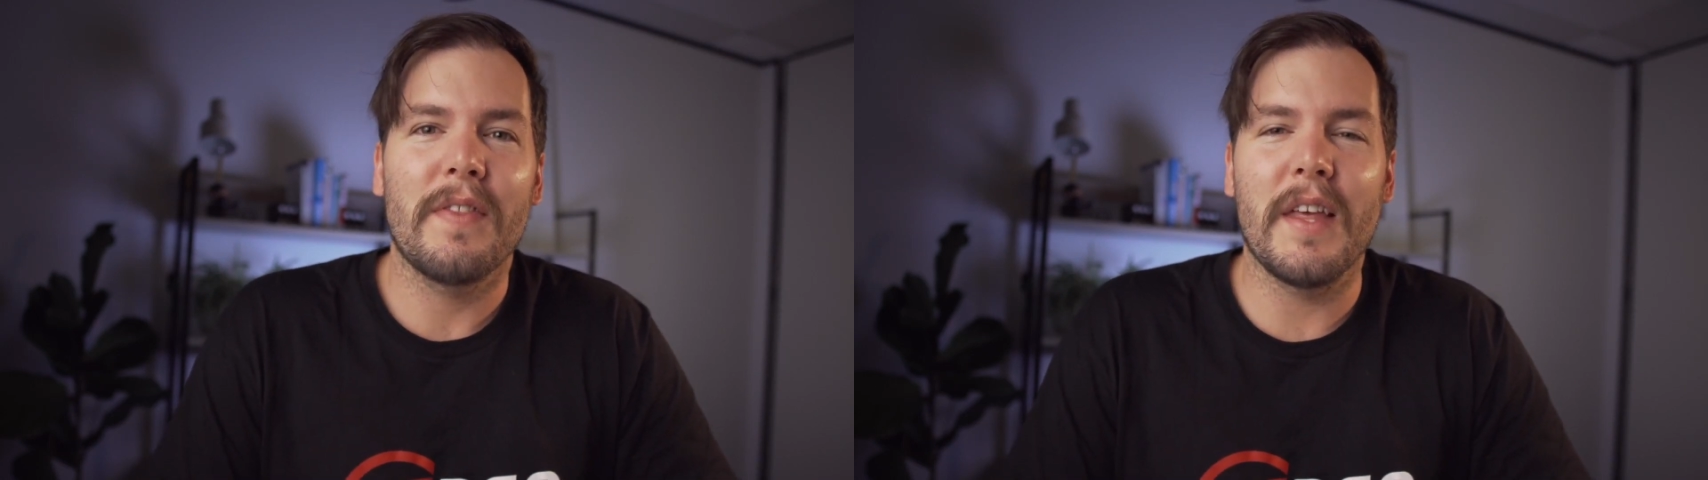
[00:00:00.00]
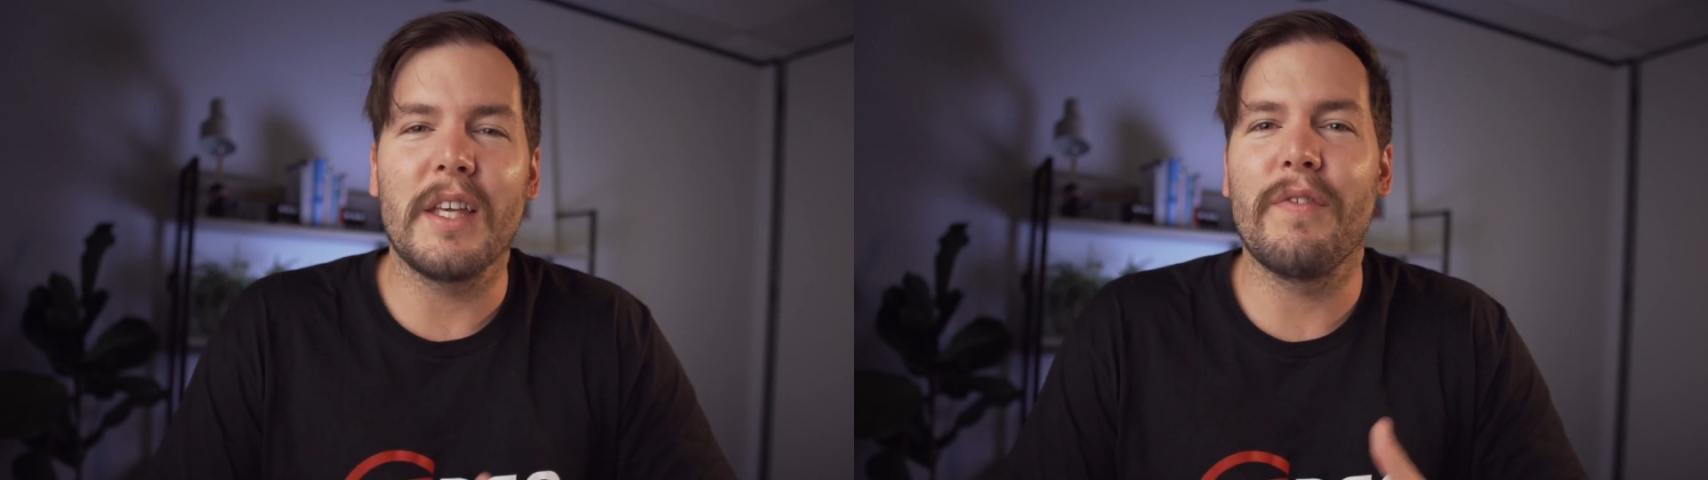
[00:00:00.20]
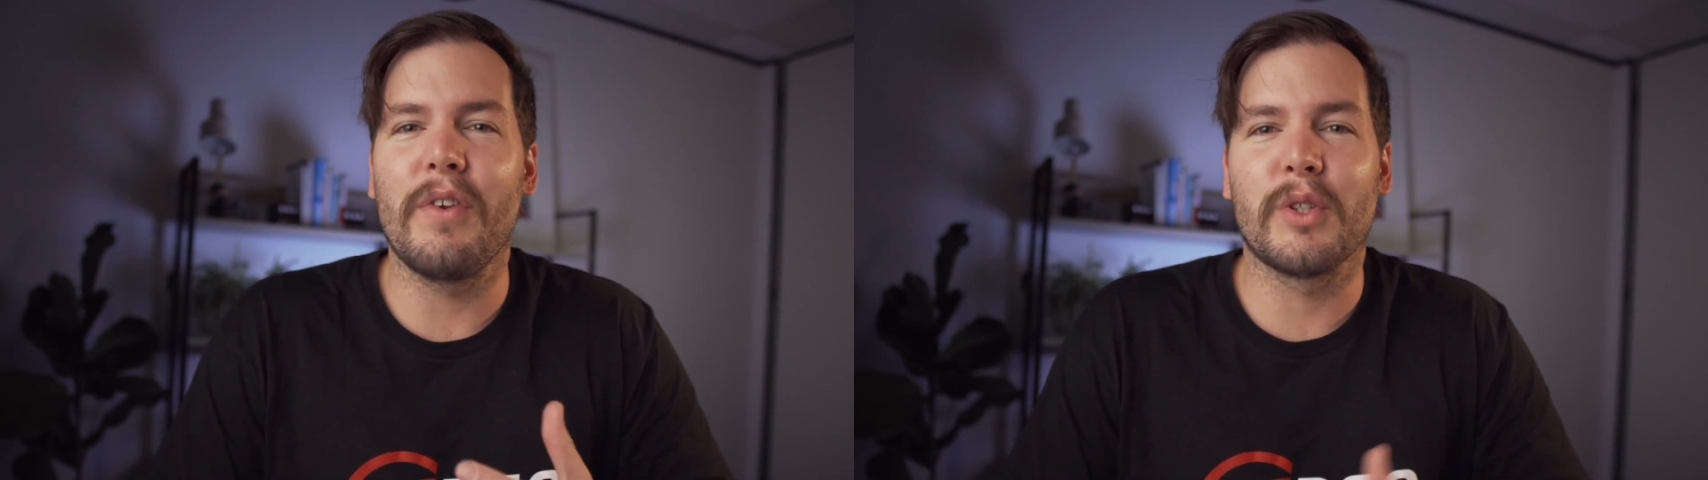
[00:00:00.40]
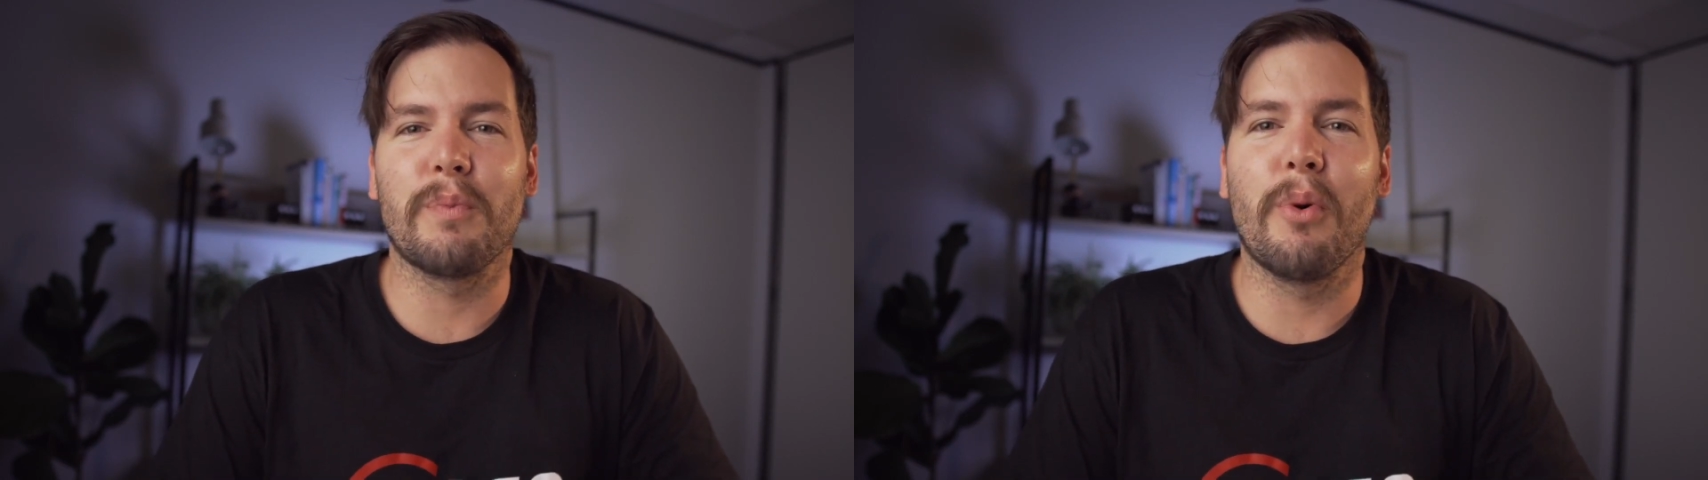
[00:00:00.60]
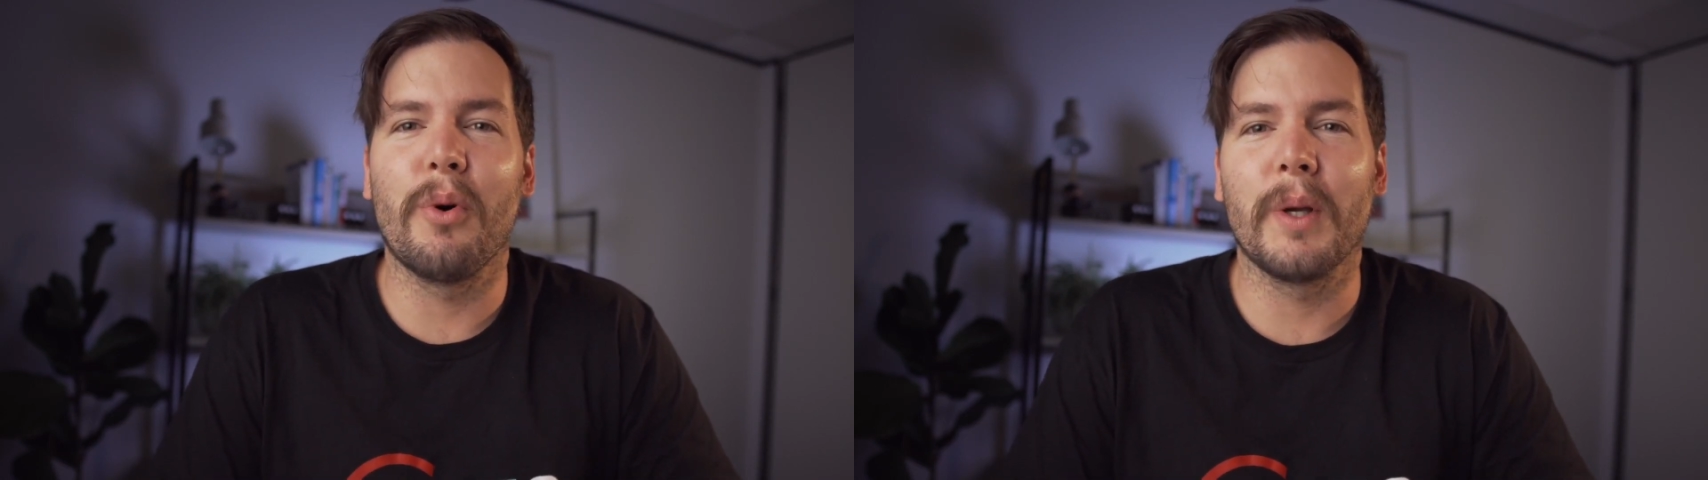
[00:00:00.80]
Thank you for your
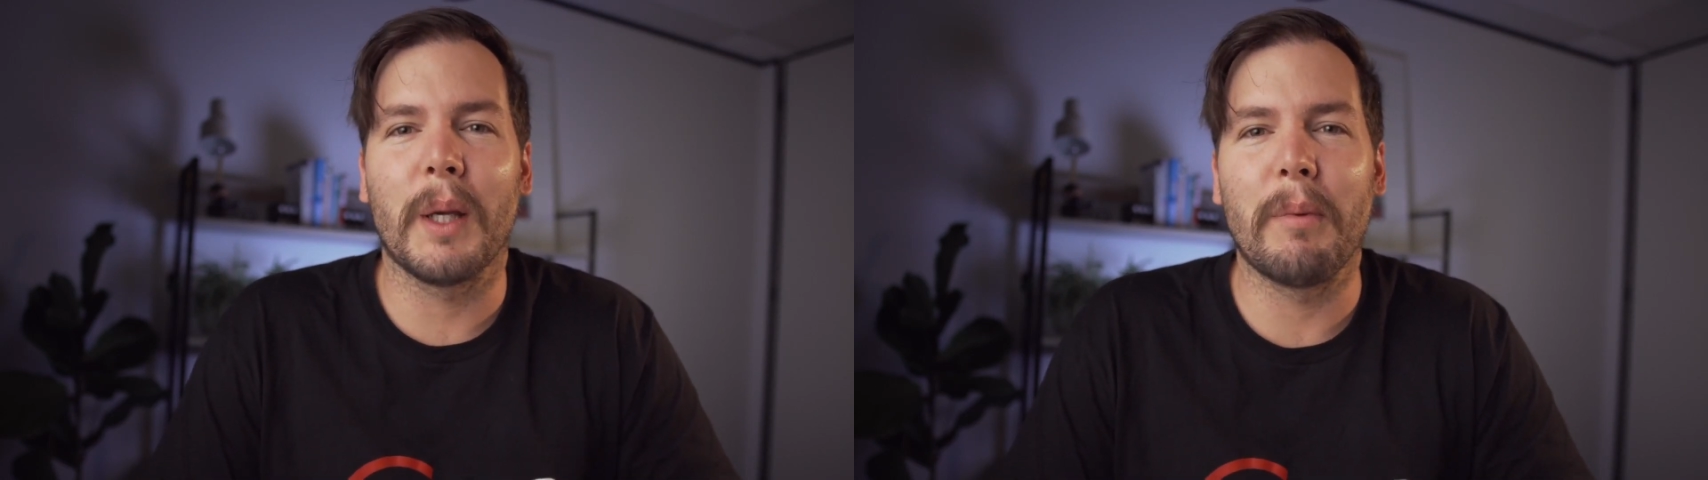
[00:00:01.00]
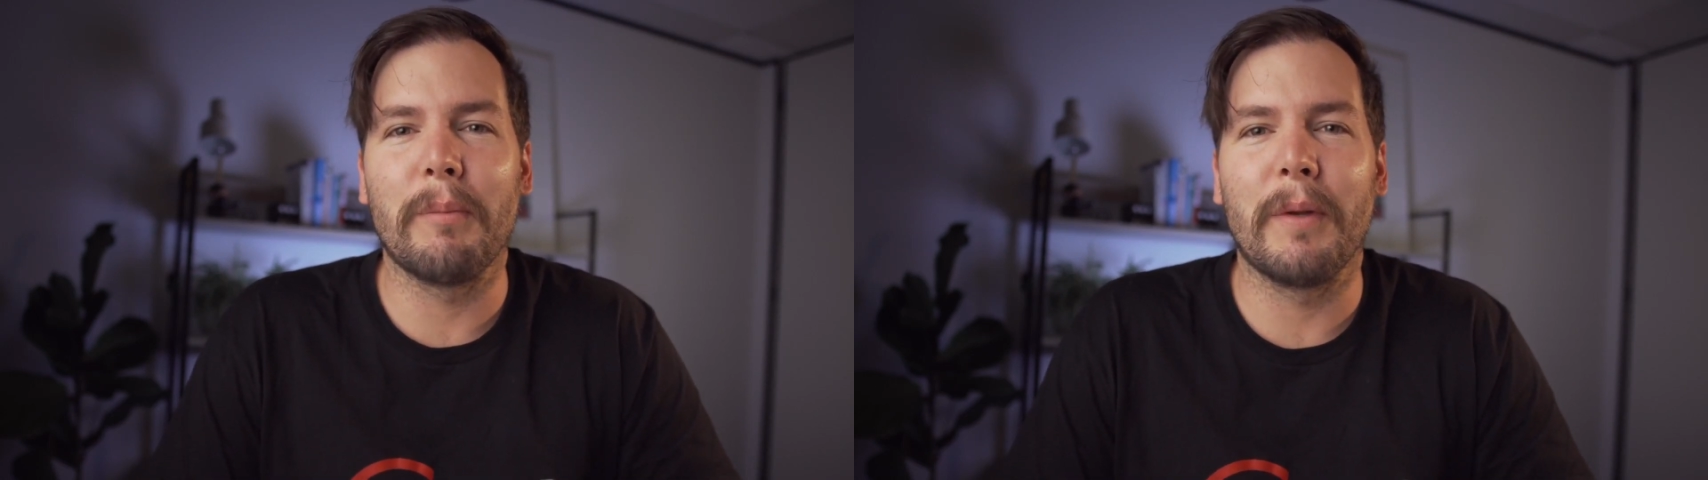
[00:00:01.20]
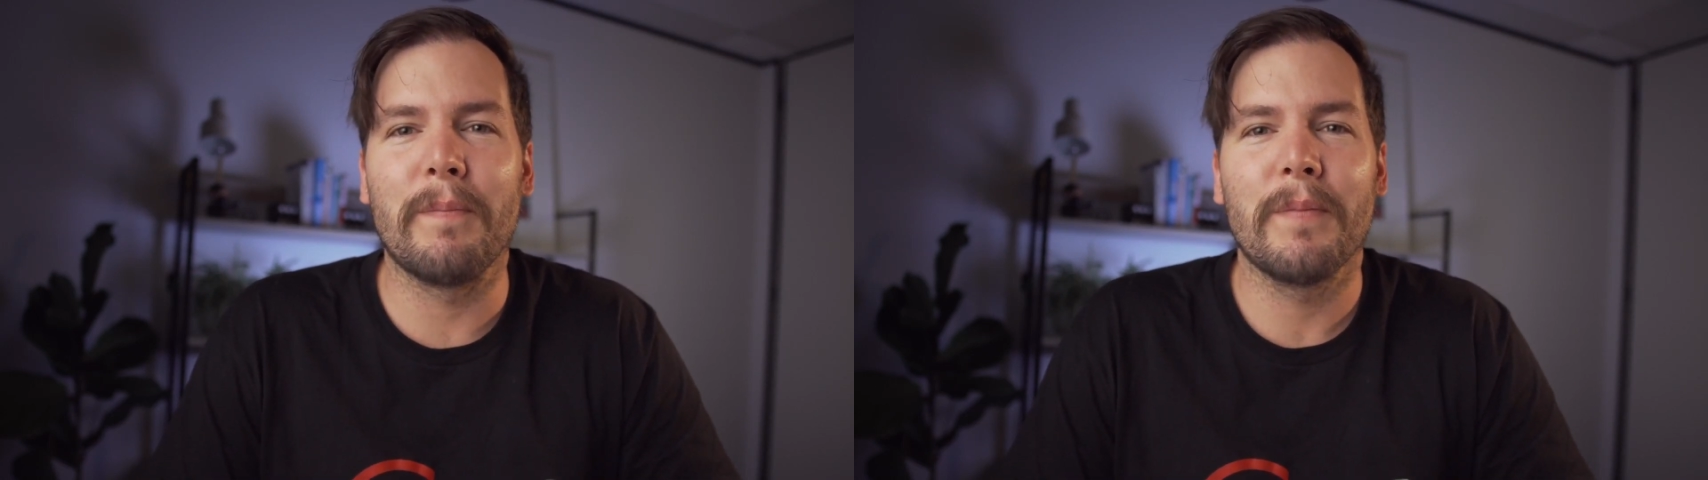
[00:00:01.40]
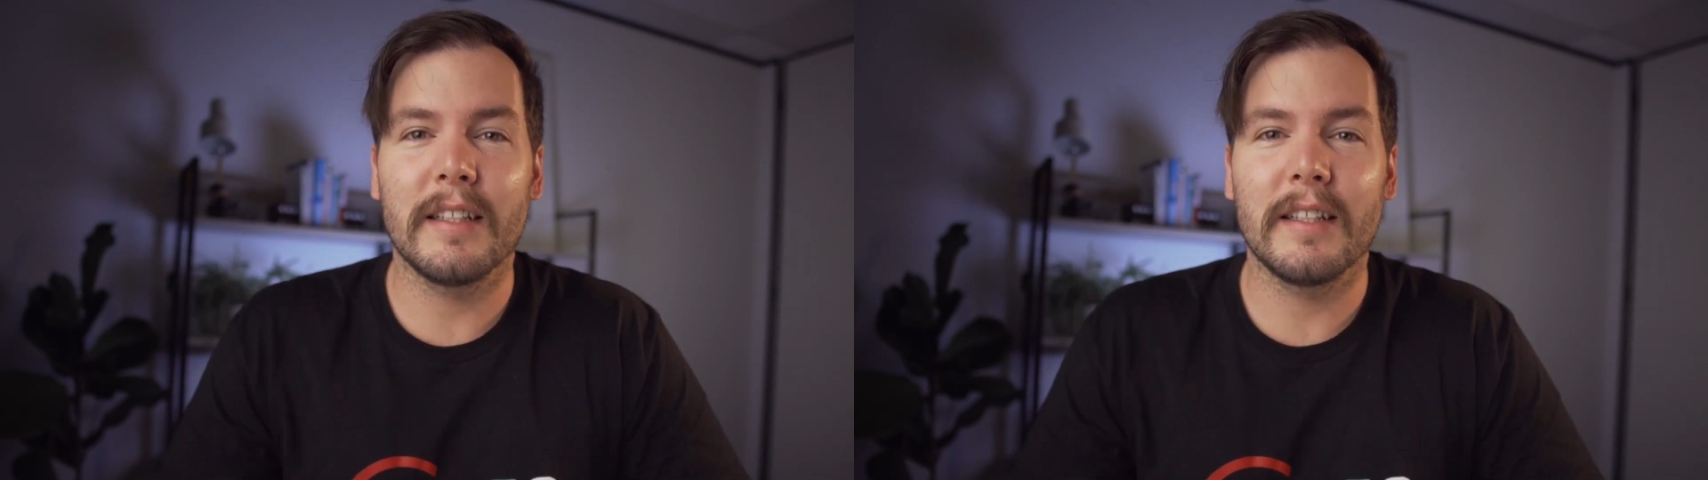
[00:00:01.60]
support and commitment.